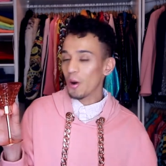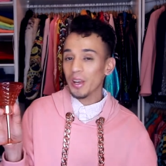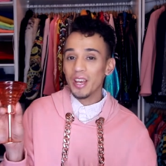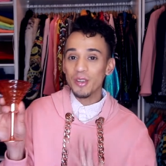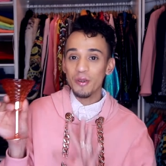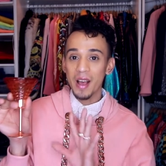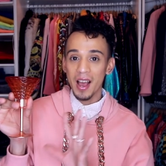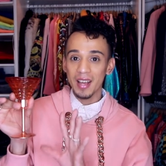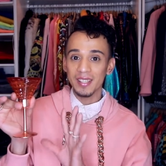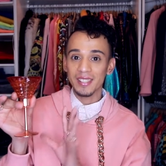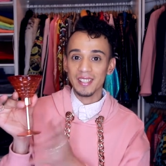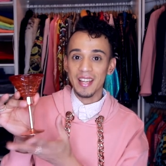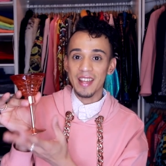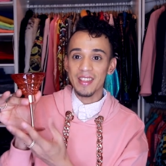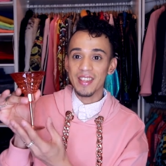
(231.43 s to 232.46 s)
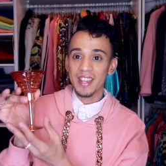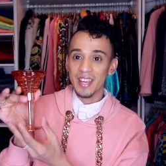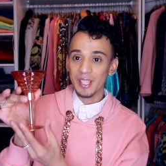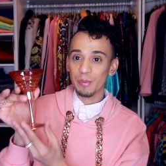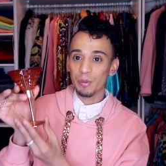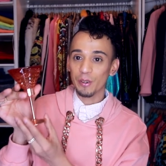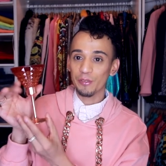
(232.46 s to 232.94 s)
Okay, you guys,
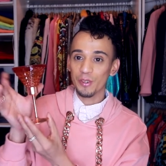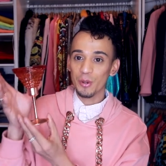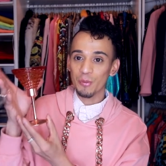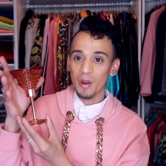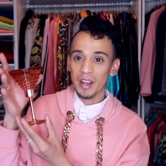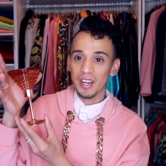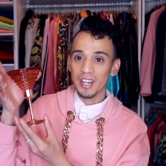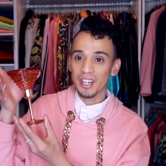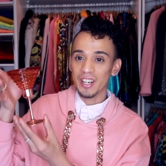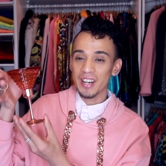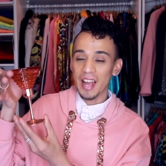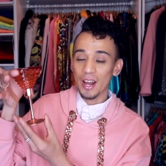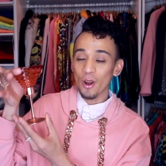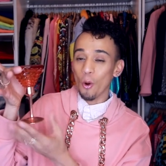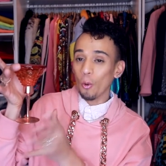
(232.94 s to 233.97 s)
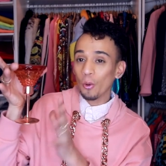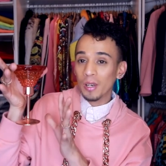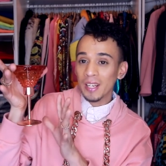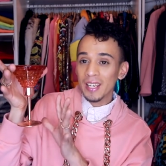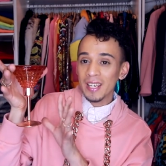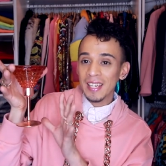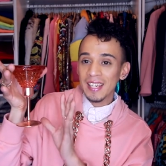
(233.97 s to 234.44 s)
this perfume right here, not
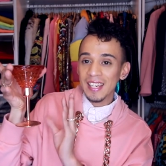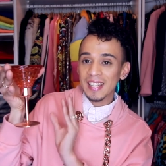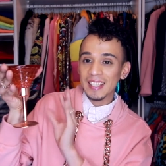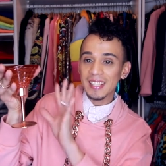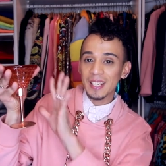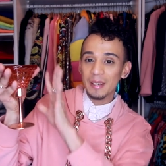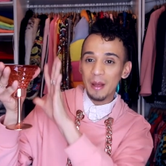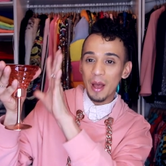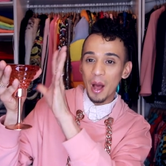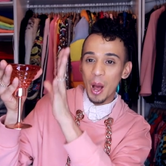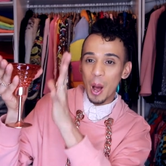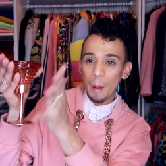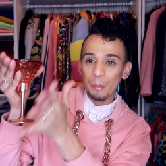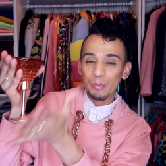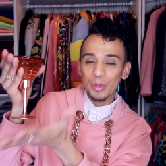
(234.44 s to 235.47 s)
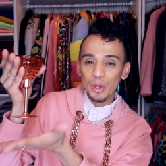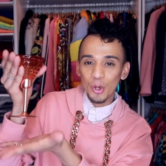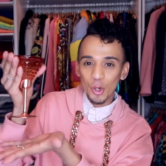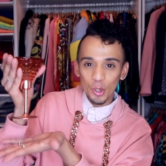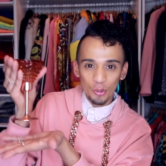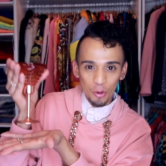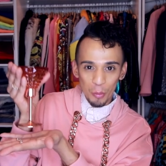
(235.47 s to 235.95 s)
only is it a
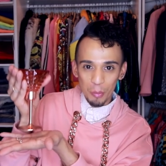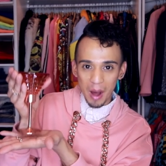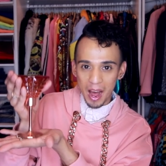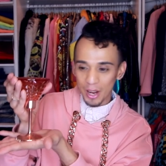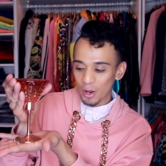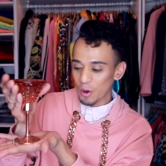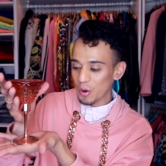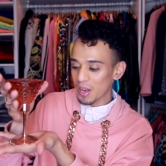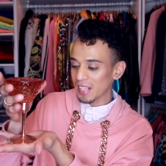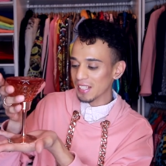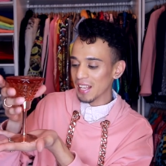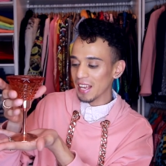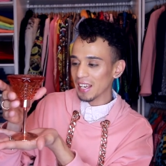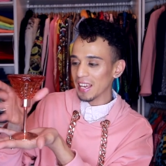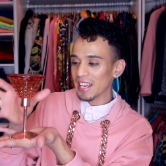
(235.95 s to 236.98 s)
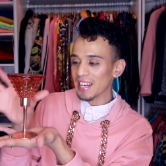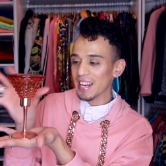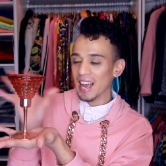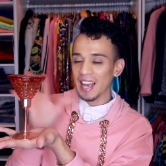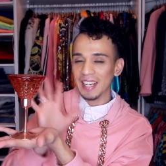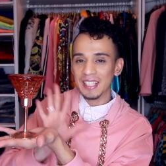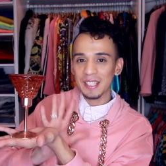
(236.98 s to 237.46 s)
beautiful bottle, it's like a
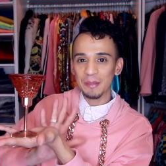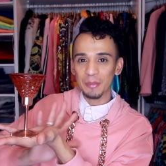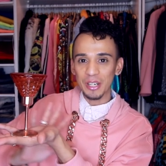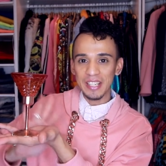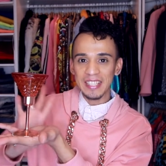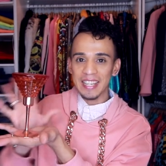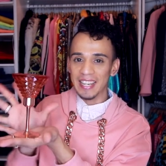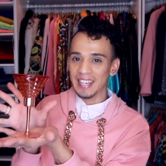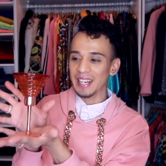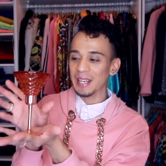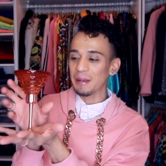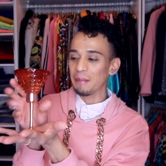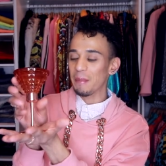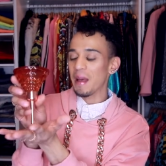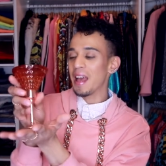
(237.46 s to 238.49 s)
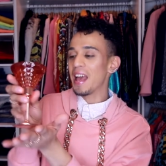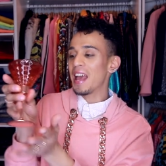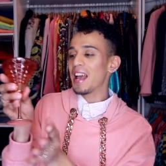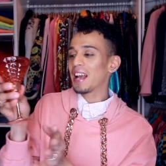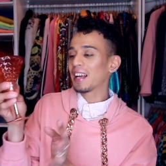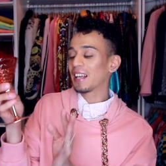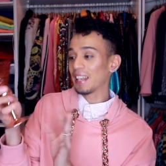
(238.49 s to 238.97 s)
nice martini
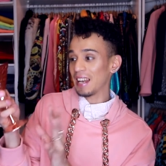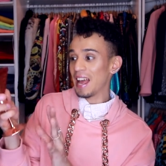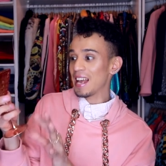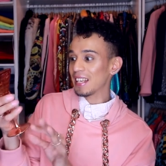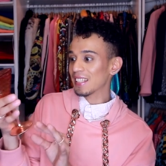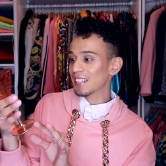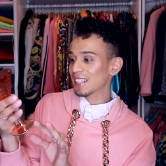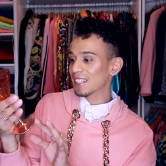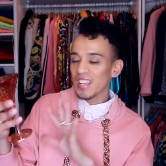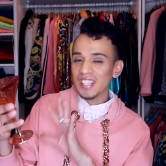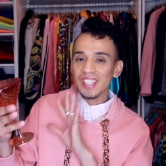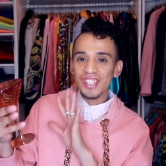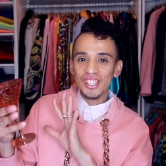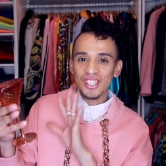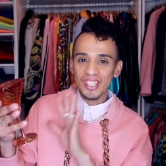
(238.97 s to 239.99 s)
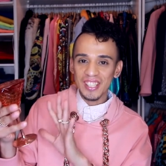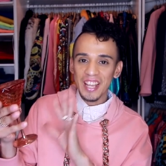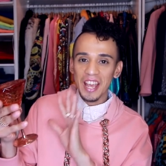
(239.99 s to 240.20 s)
glass. This is just